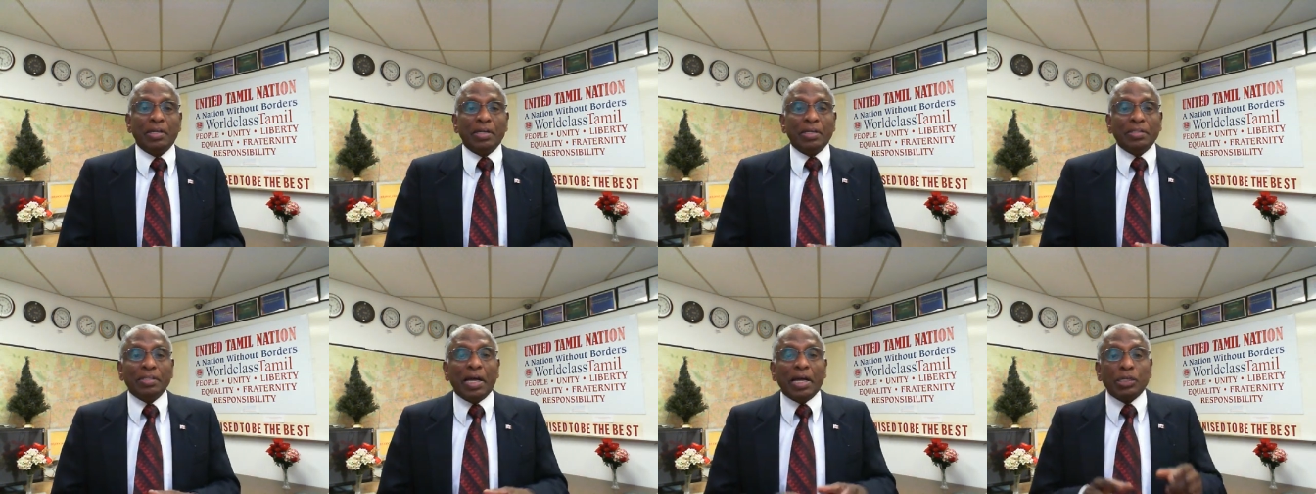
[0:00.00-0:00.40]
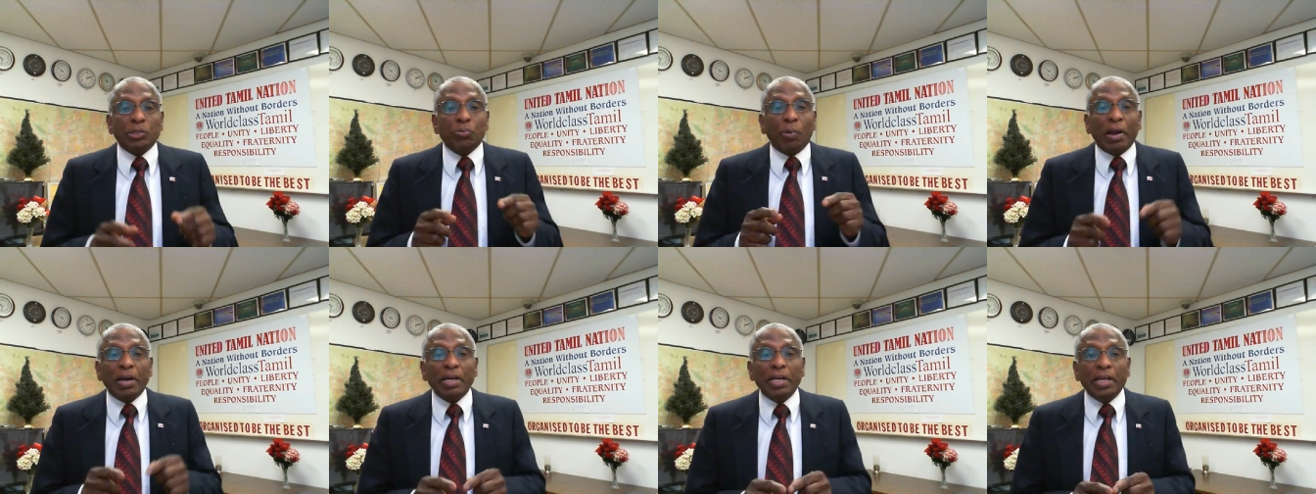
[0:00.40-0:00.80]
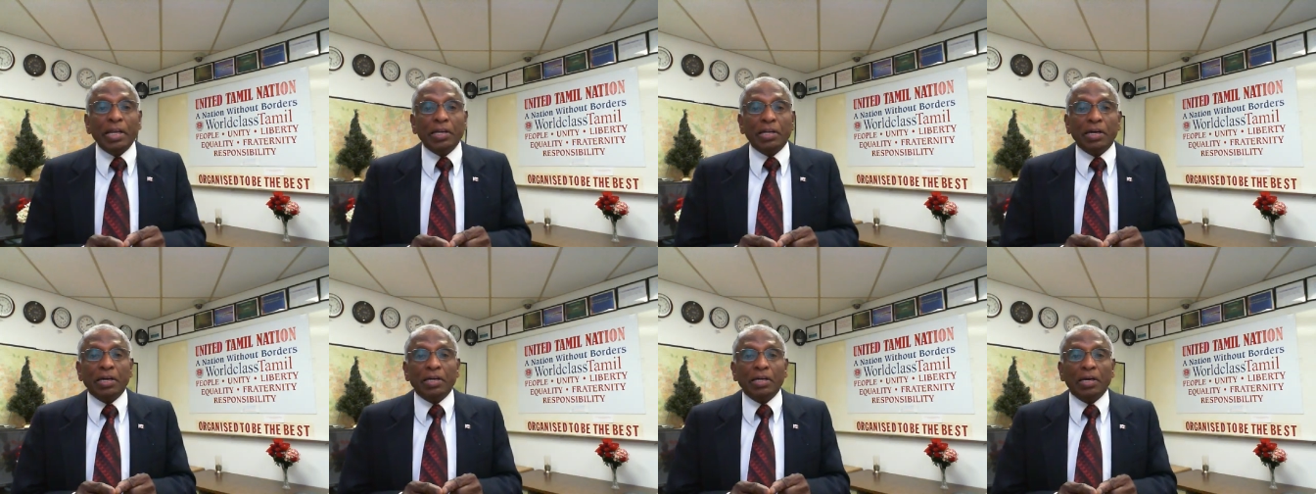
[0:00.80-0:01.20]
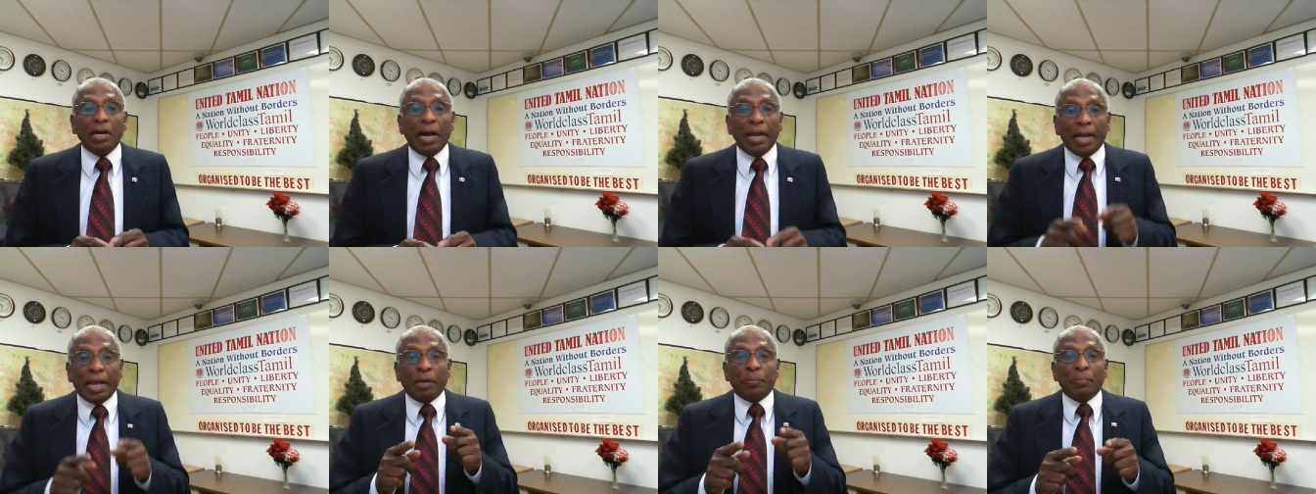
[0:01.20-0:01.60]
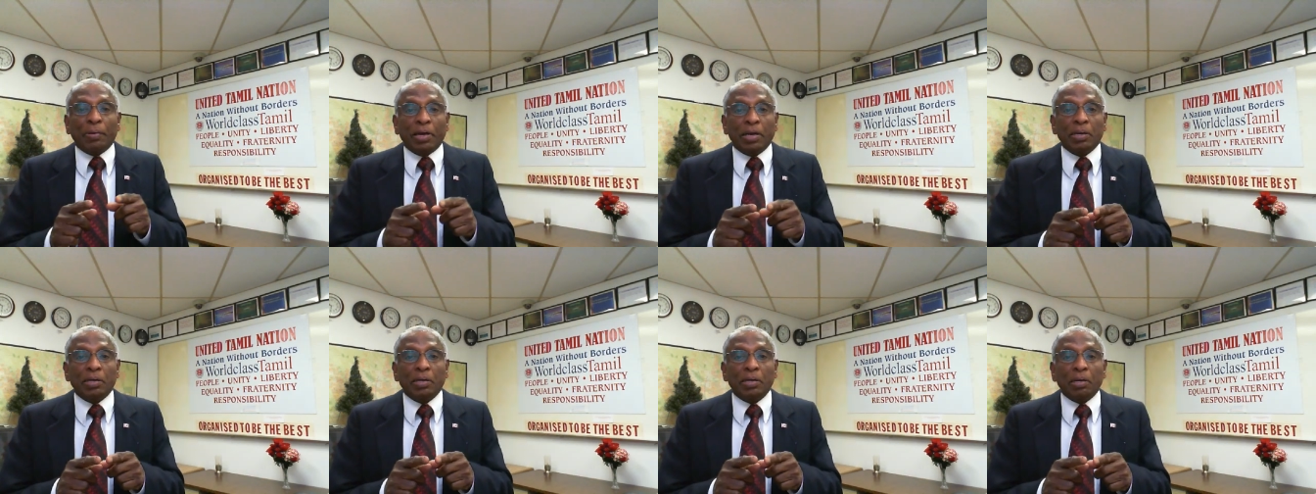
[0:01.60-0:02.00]
There is one leader I admire,
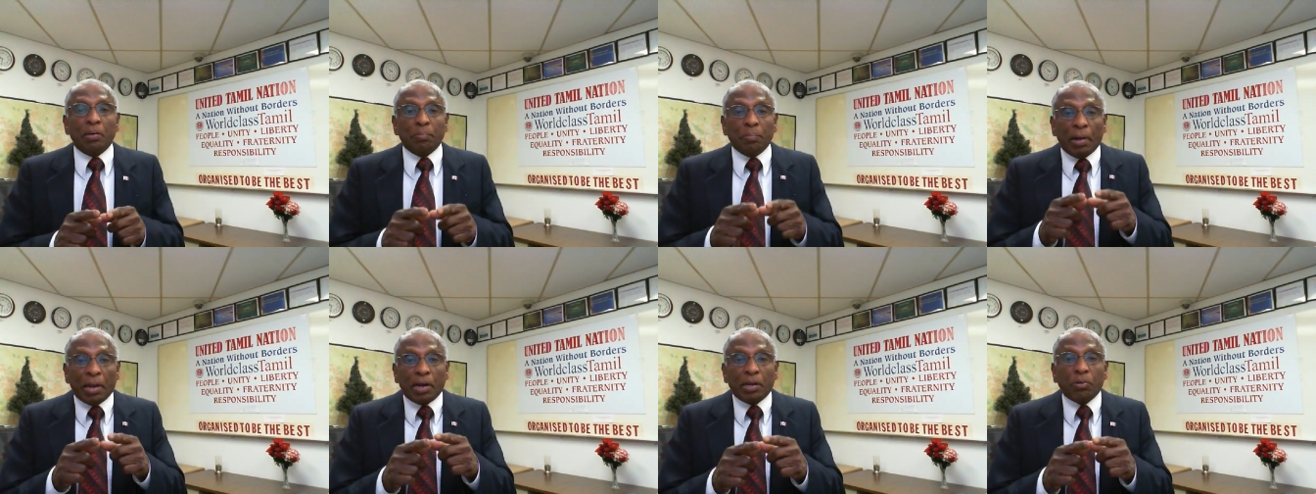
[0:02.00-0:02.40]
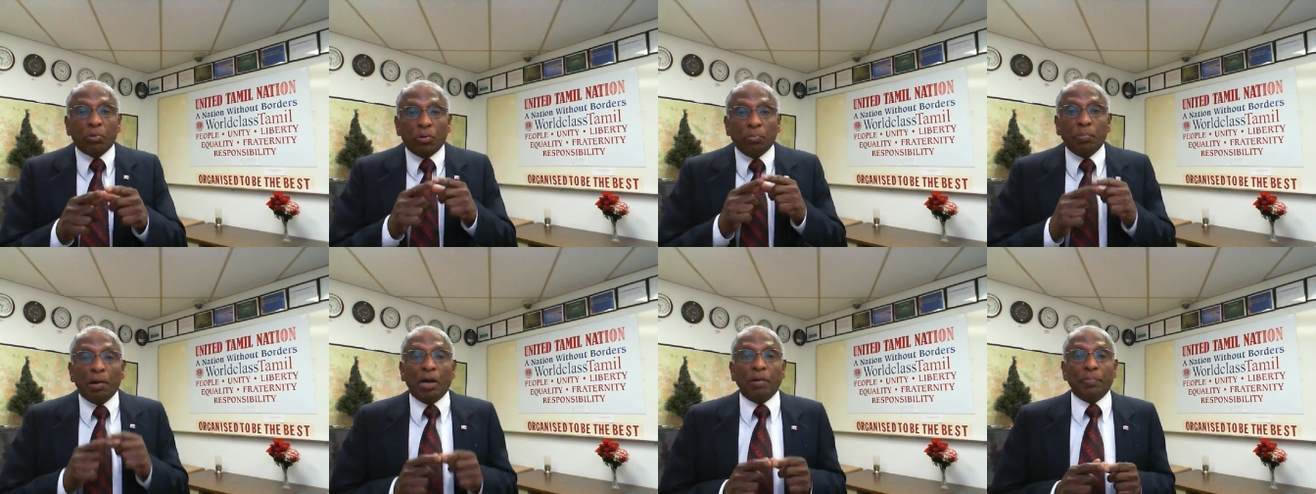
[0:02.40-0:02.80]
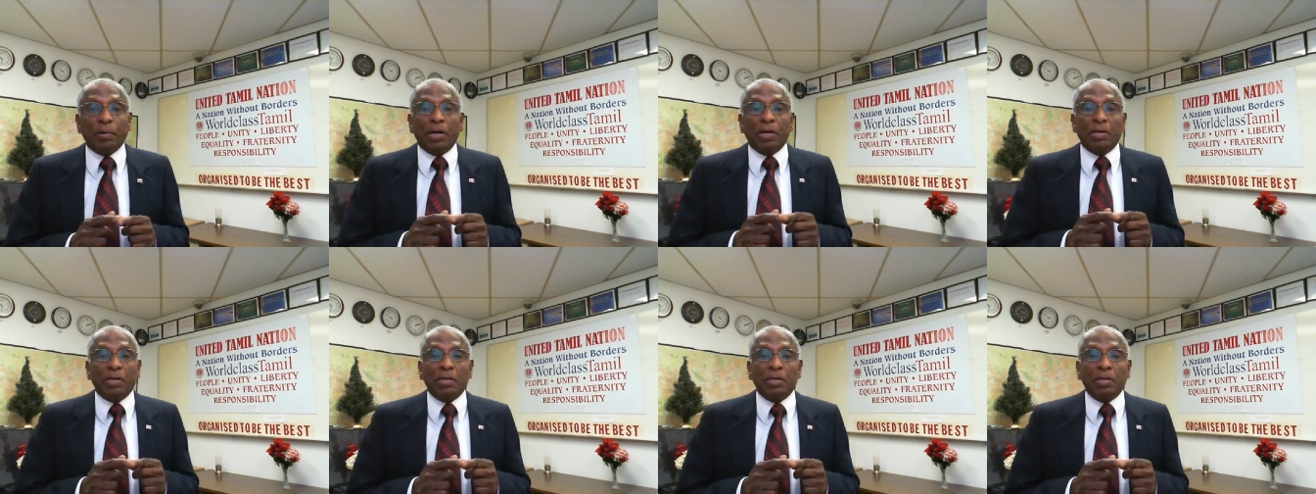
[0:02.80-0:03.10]
Barack Obama,